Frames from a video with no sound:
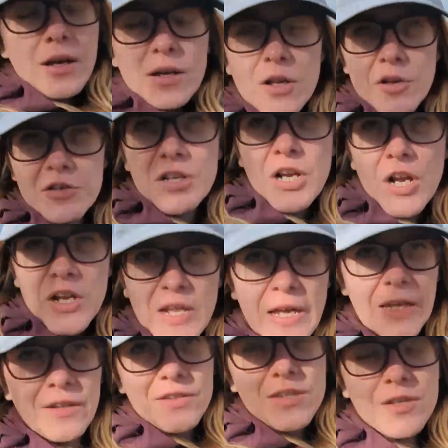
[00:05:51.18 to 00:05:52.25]
No
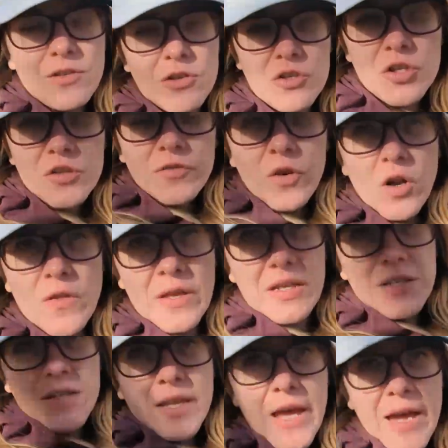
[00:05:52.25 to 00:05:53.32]
turnings, just follow
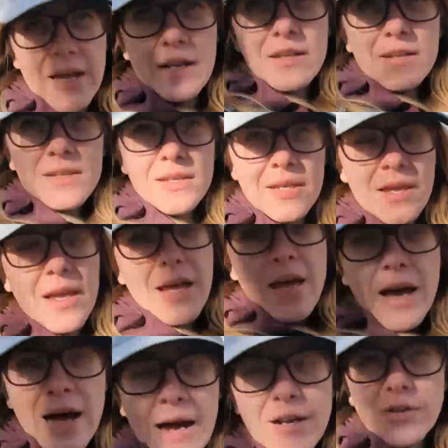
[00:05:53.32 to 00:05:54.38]
this to the end.
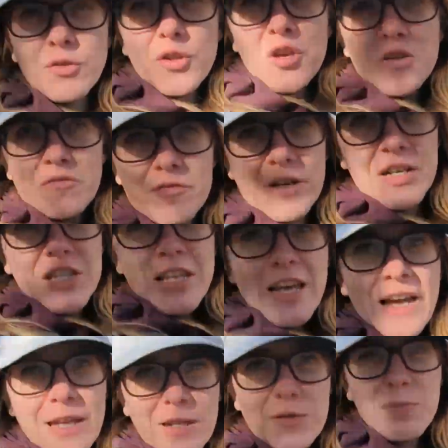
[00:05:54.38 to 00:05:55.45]
And you'll know you've reached the
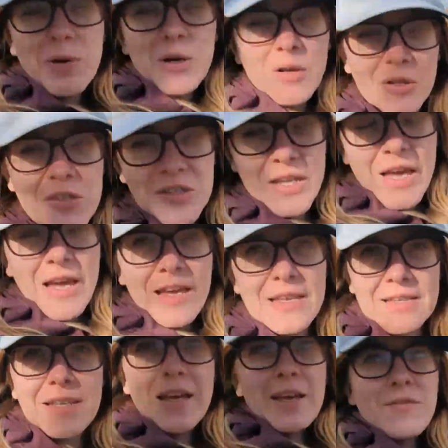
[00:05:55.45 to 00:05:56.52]
end because there
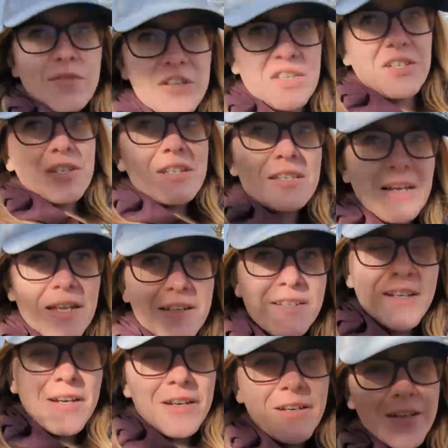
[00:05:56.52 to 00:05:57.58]
is a visitor
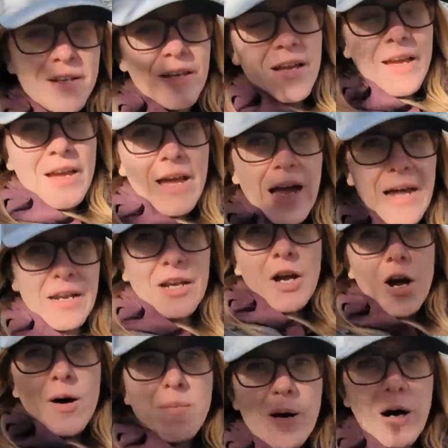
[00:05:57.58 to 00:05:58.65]
centre and a
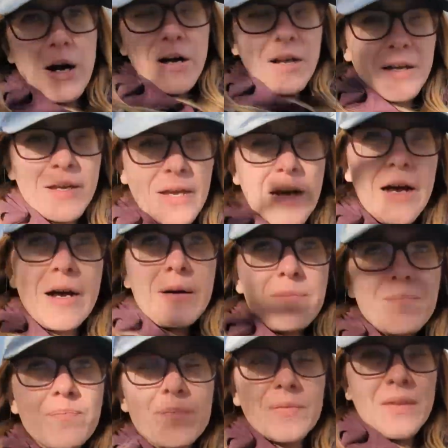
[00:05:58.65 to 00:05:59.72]
car park.
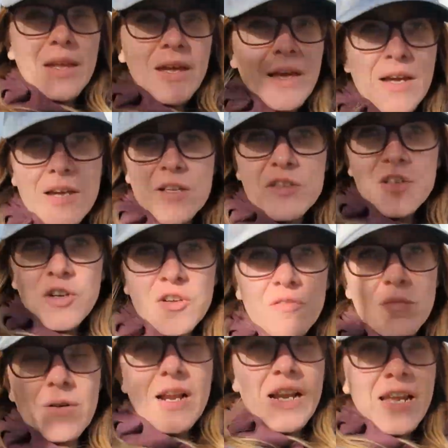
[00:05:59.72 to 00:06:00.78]
So
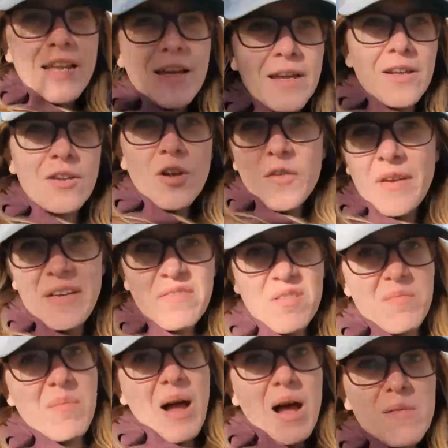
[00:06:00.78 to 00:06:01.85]
really no need for
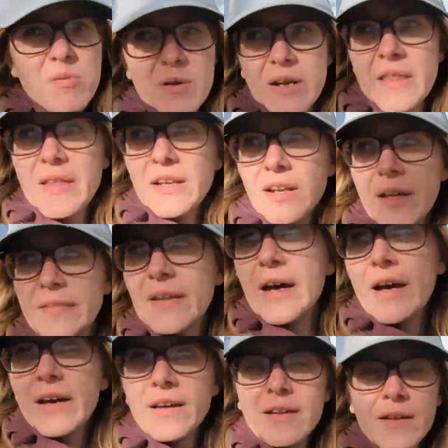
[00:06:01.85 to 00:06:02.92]
a map or anything like
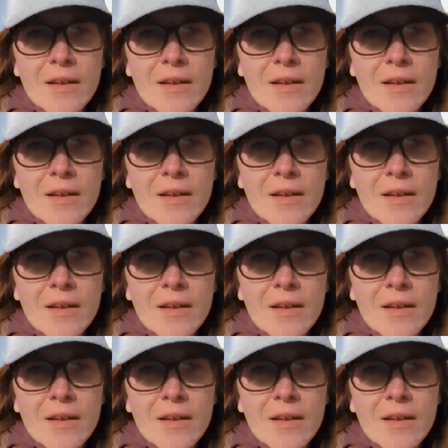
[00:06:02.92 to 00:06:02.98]
that.